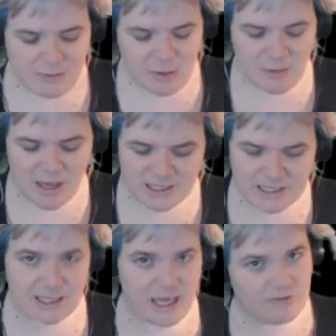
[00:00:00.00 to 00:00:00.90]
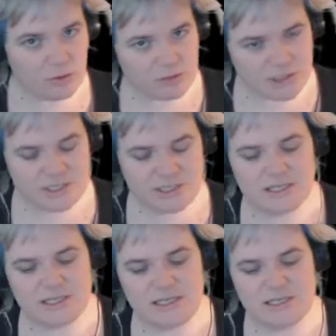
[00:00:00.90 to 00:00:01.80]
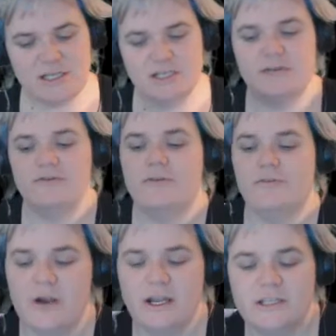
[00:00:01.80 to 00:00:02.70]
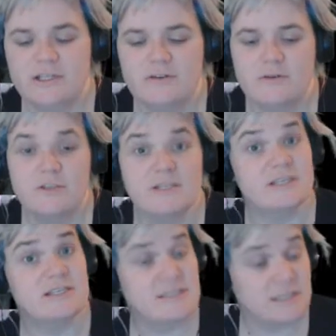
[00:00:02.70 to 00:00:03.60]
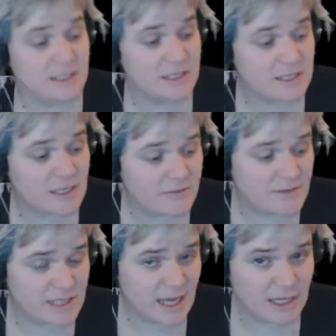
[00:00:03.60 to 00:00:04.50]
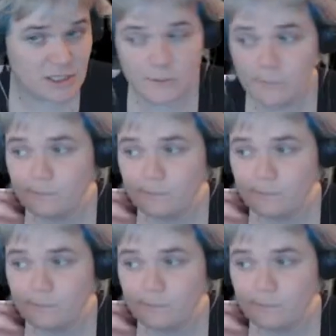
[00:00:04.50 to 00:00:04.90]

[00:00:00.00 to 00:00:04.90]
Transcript: But basically, I've launched this as an extension for variety streamers. It's still in its alpha stage.